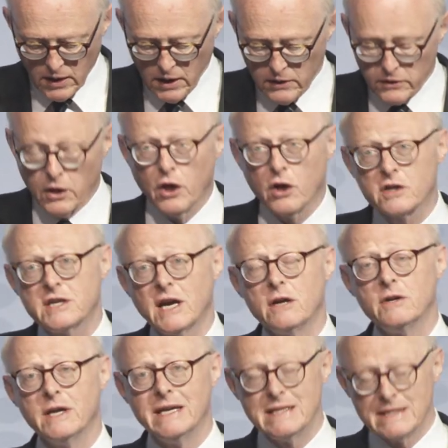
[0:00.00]

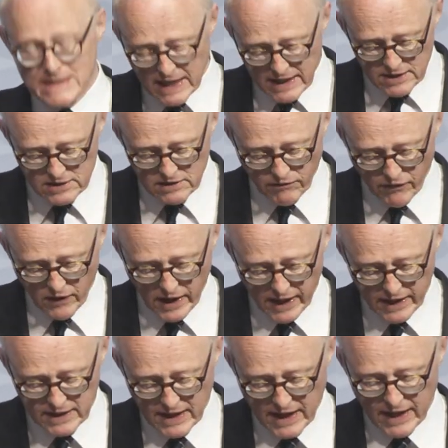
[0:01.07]
Lockdown
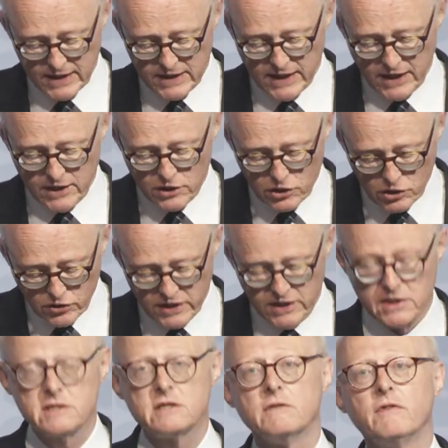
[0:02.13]
intensified and
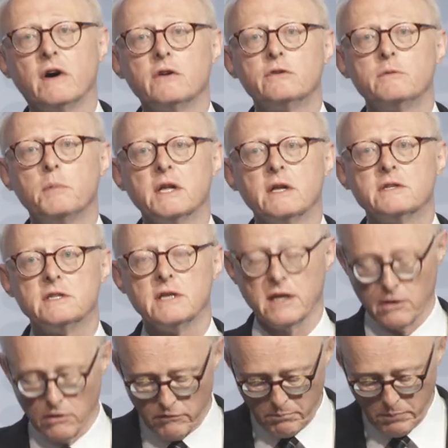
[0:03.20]
increased the vulnerability
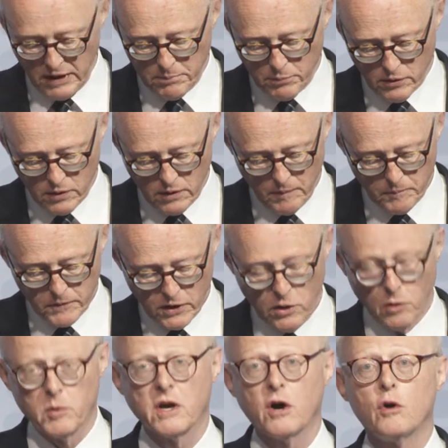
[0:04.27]
of people
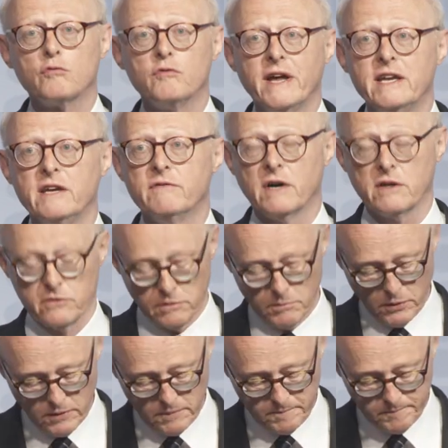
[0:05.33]
who were already
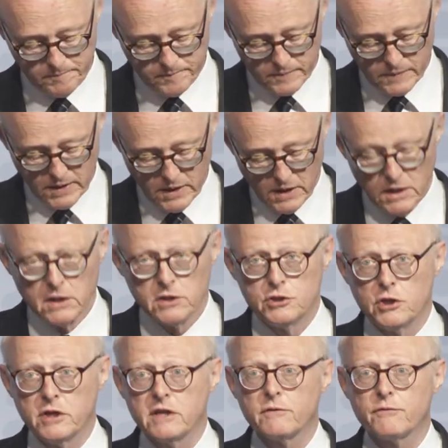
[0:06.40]
vulnerable.
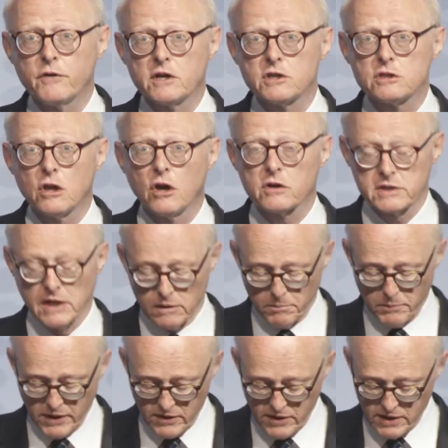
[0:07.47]
During the first lockdown
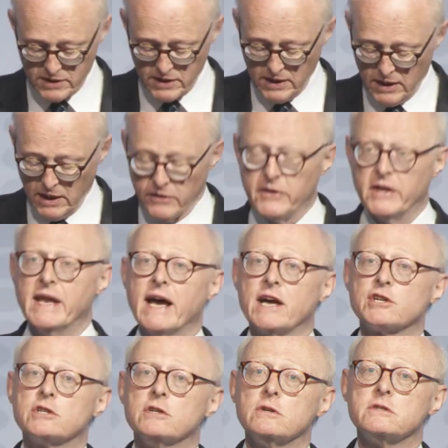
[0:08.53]
period, the
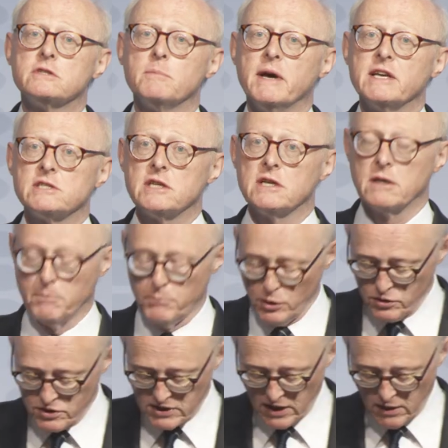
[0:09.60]
National Domestic
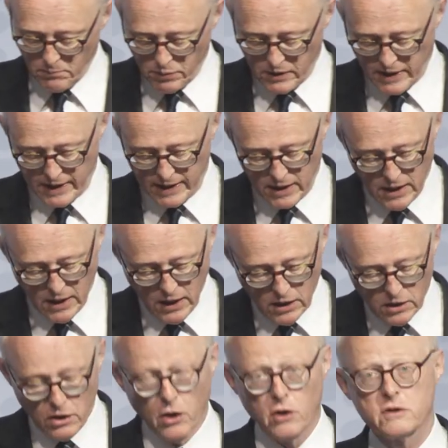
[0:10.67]
Abuse Helpline
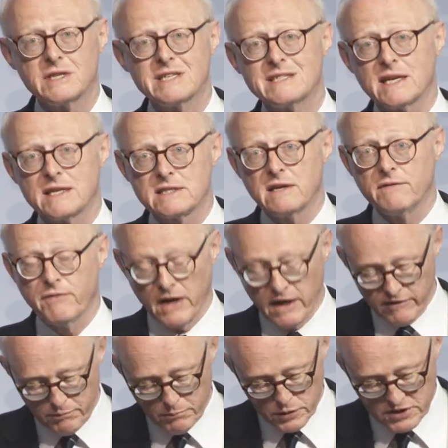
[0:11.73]
logged
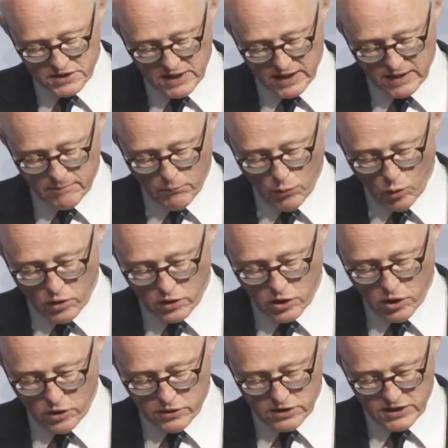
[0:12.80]
65% more
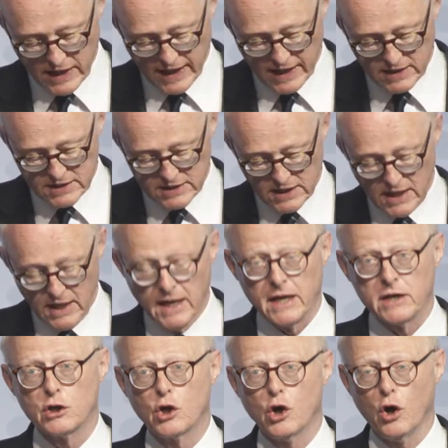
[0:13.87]
contacts
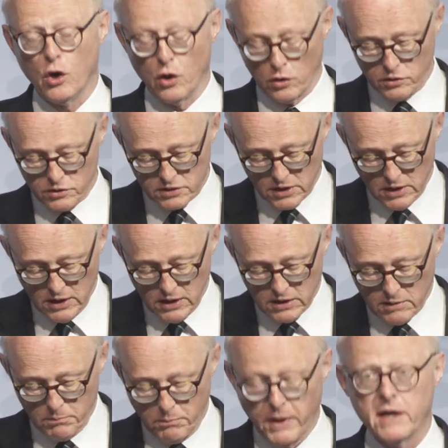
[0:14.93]
and calls
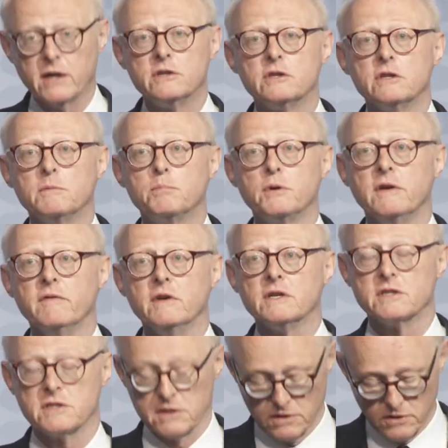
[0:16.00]
compared to the
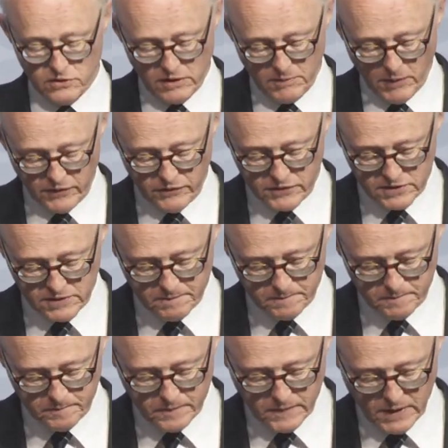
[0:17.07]
previous three months.
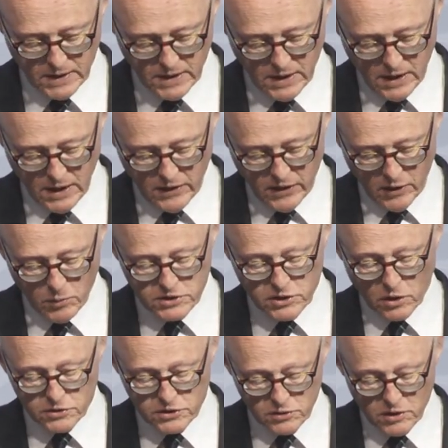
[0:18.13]
There was
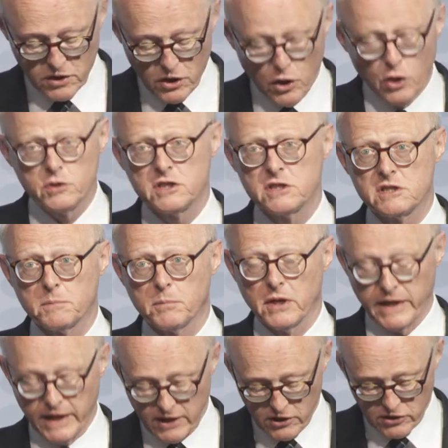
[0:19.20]
also a noticeable
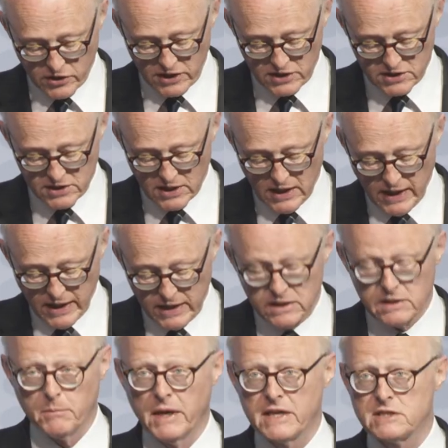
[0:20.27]
increase in
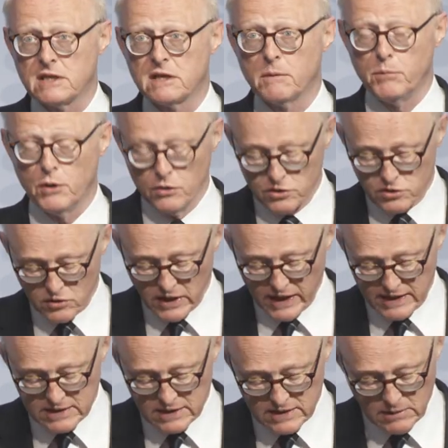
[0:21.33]
domestic abuse
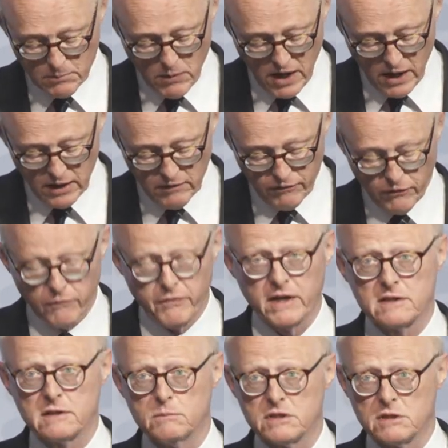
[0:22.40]
related demand for
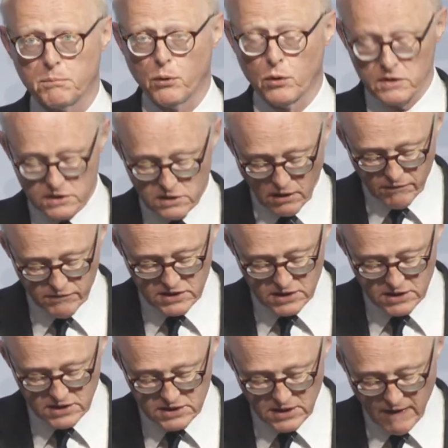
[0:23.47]
victim support
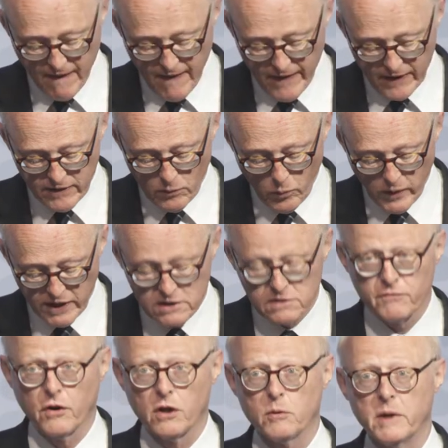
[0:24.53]
services in the weeks
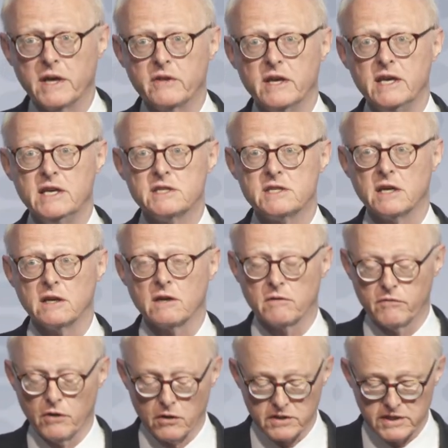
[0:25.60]
following the easing of
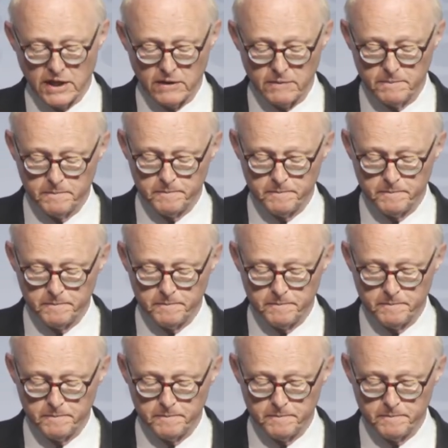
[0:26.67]
lockdown.